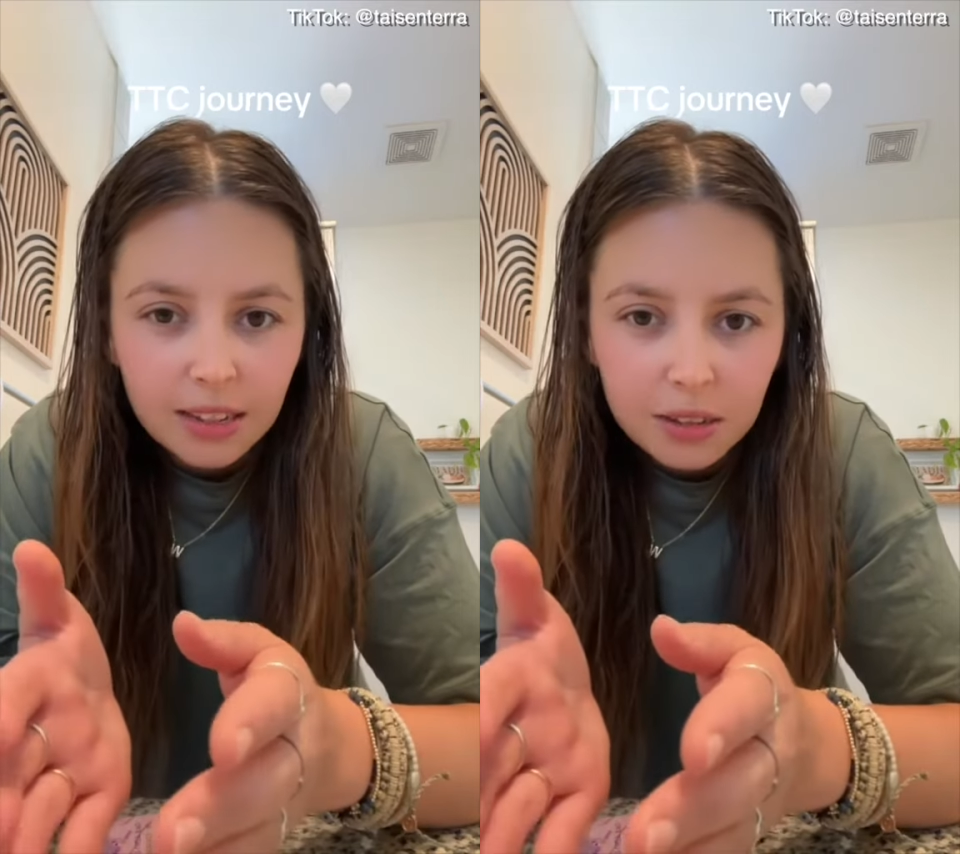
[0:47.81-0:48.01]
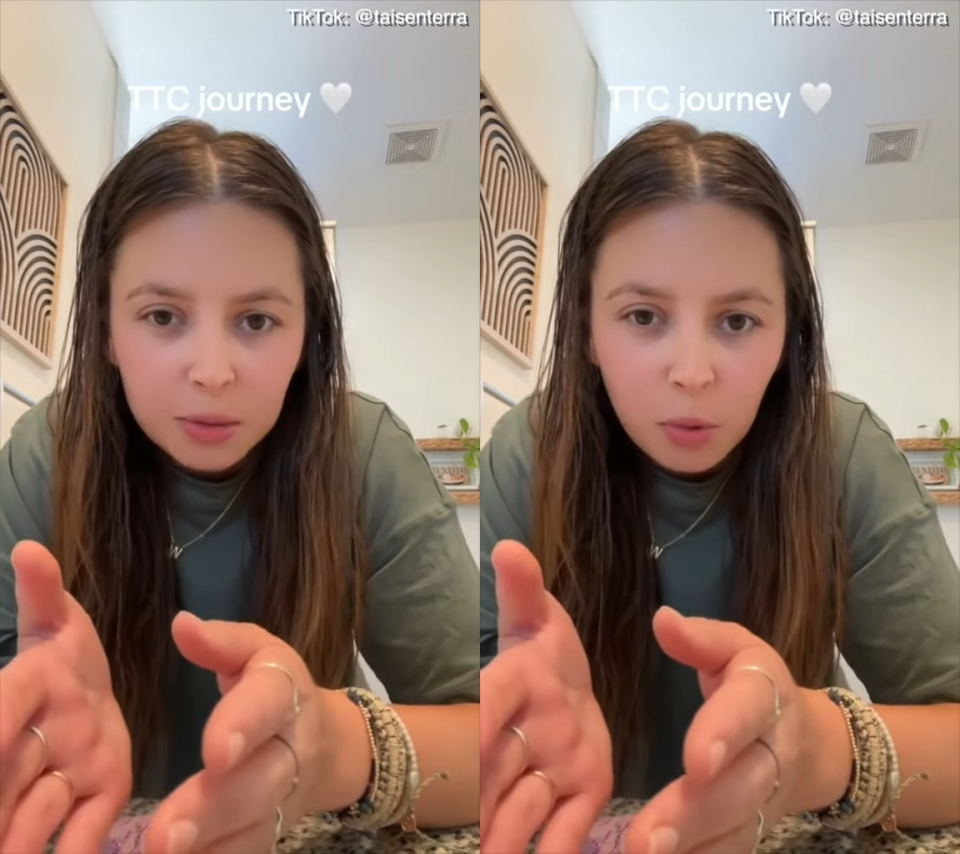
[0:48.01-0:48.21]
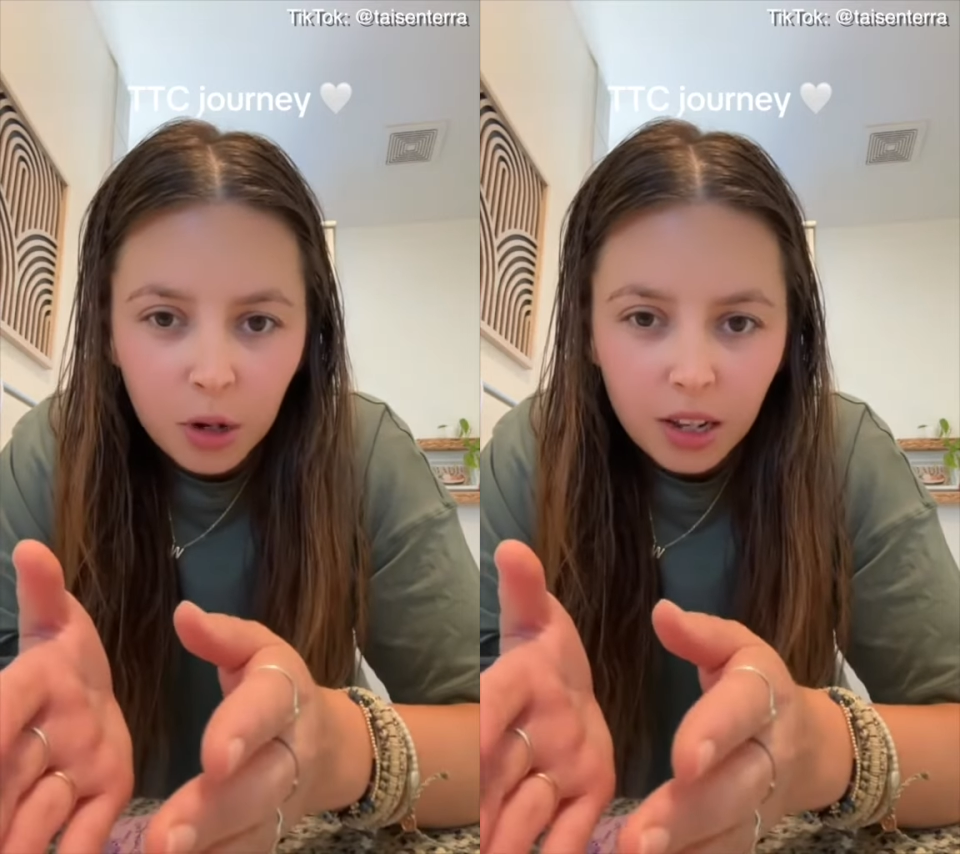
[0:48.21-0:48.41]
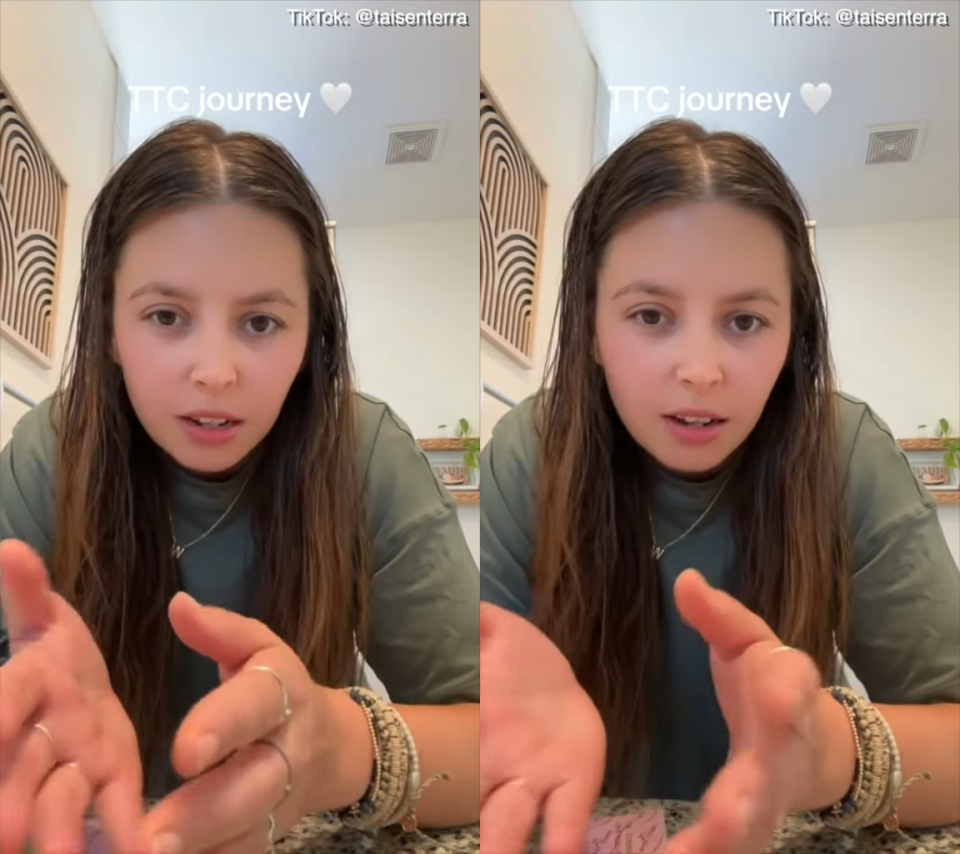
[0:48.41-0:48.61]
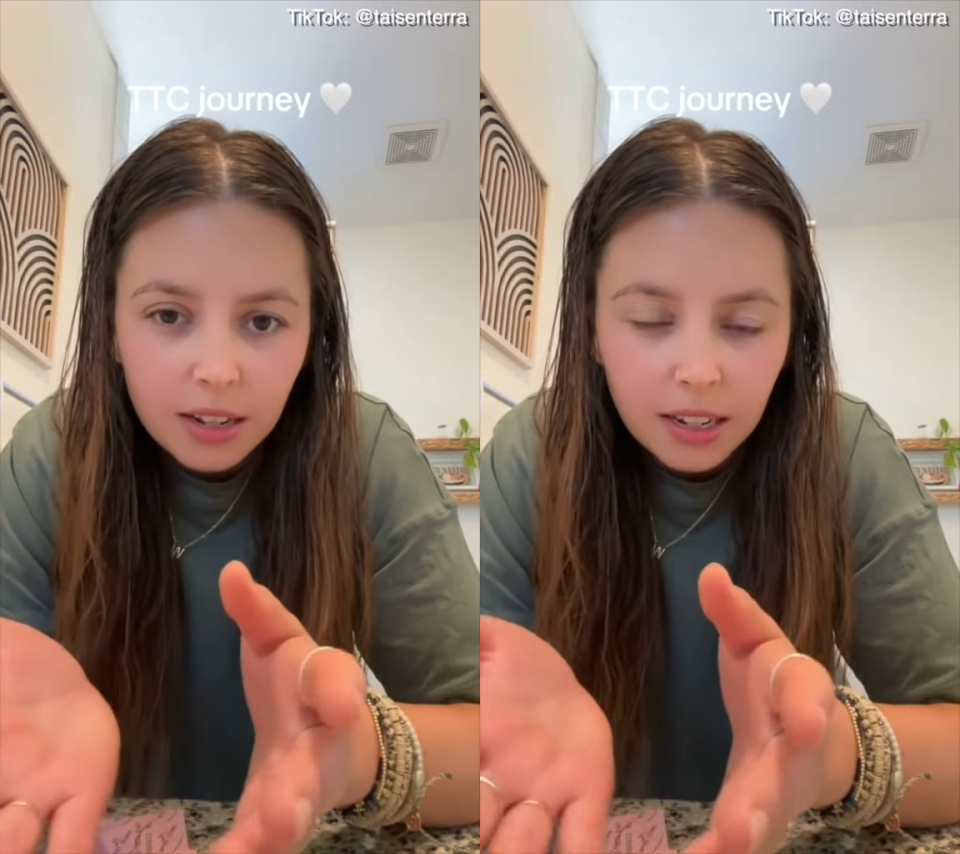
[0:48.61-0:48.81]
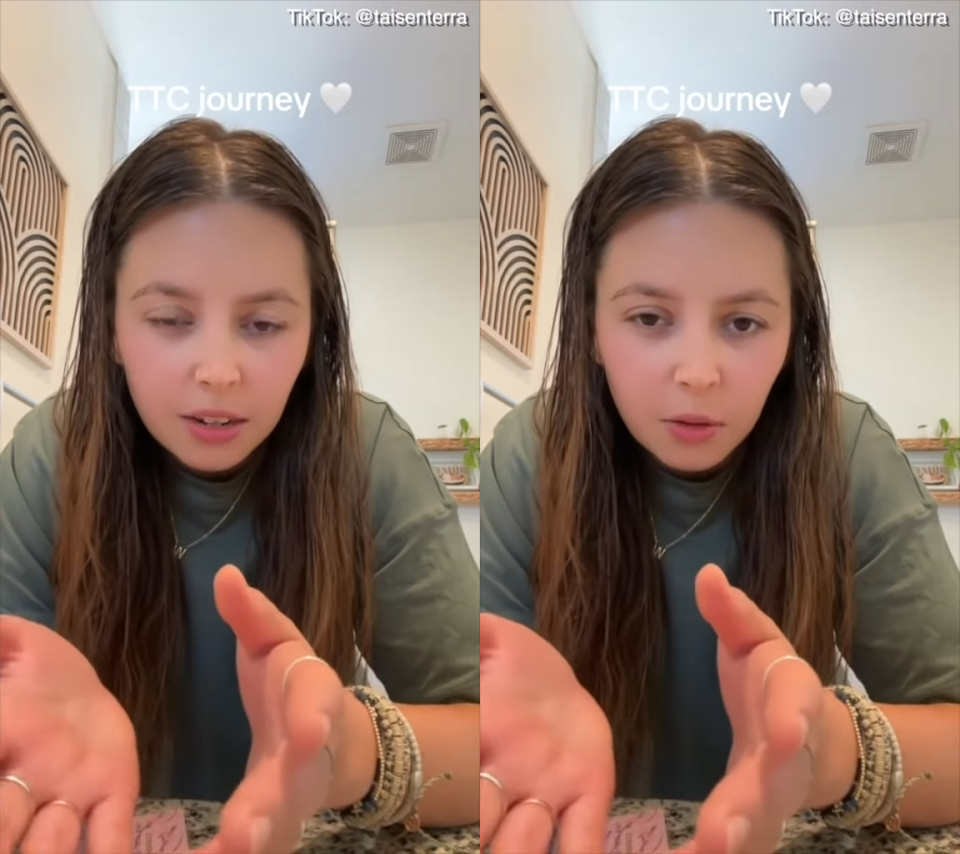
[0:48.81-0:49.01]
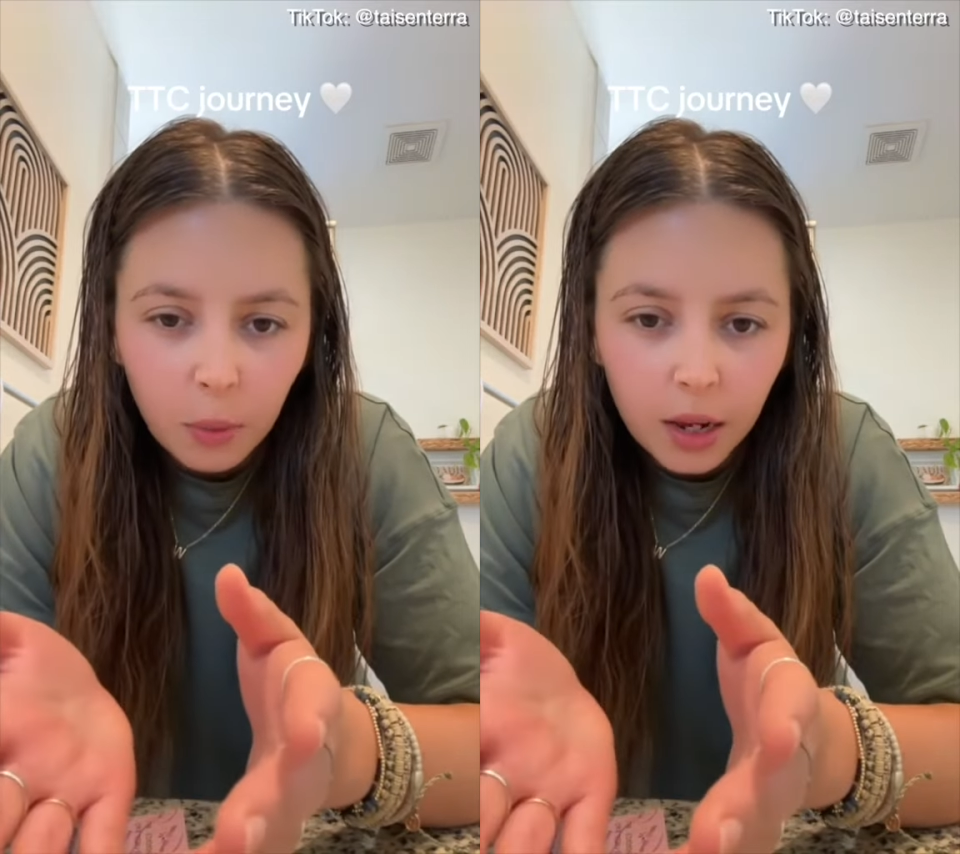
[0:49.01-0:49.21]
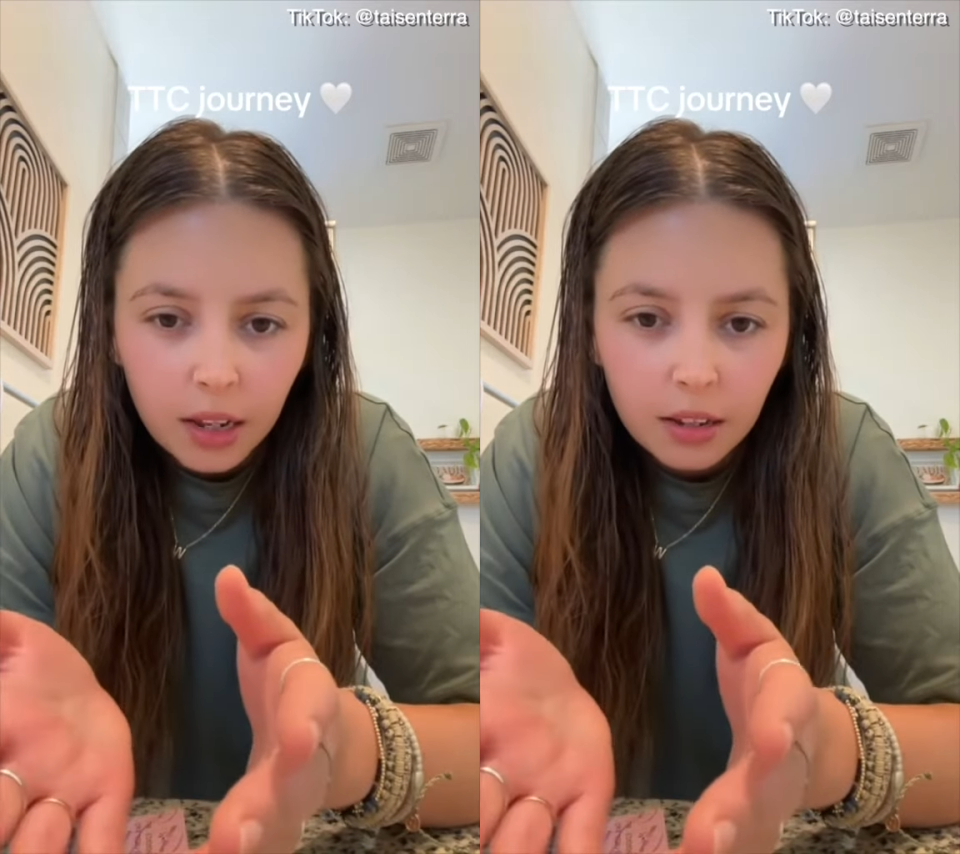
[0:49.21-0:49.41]
this morning because I couldn't
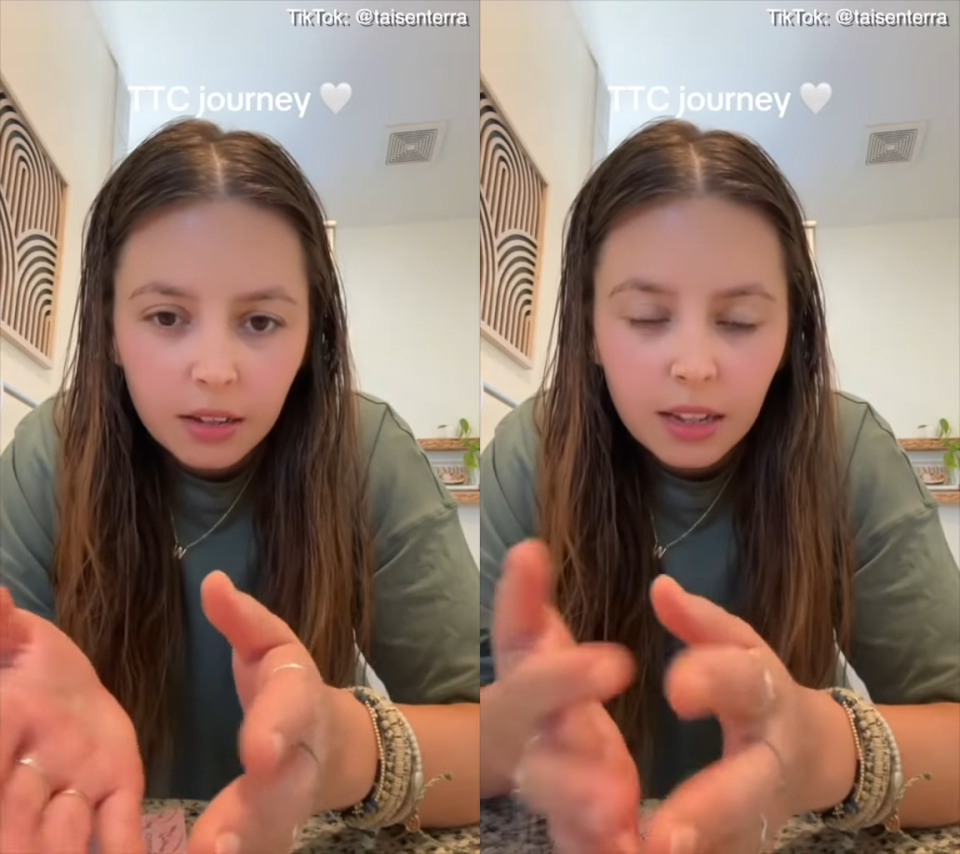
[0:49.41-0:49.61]
wait,